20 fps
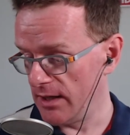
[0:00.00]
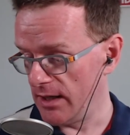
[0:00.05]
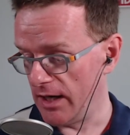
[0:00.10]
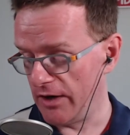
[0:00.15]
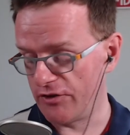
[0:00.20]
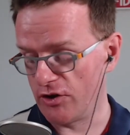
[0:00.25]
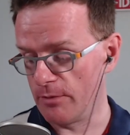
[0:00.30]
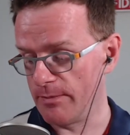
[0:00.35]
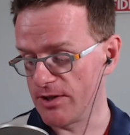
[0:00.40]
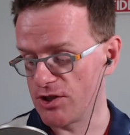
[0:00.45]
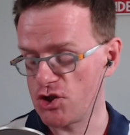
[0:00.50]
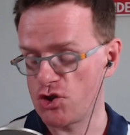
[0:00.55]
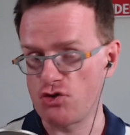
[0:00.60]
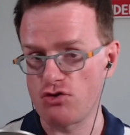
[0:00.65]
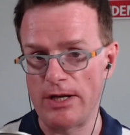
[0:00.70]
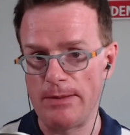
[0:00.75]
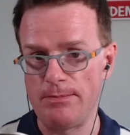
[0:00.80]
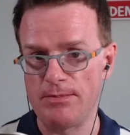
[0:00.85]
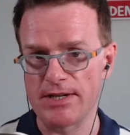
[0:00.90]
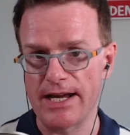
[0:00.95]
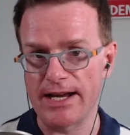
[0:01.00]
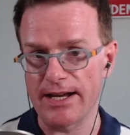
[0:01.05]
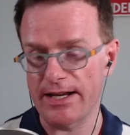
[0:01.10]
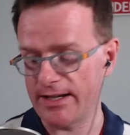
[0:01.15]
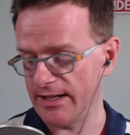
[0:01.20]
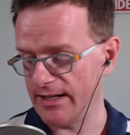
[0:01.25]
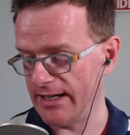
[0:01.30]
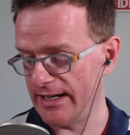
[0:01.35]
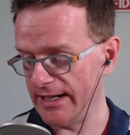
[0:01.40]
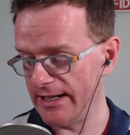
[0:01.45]
I've got my Stream
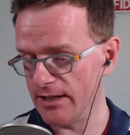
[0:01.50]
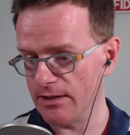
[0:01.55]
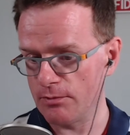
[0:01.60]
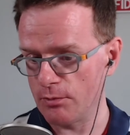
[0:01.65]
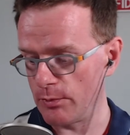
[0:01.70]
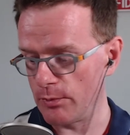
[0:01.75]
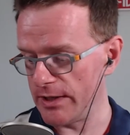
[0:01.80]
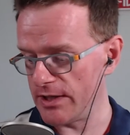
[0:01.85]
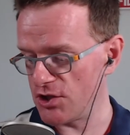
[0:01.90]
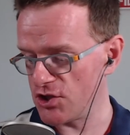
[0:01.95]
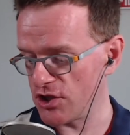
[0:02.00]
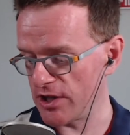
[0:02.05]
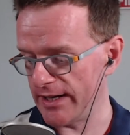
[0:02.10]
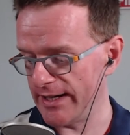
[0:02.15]
Deck here, which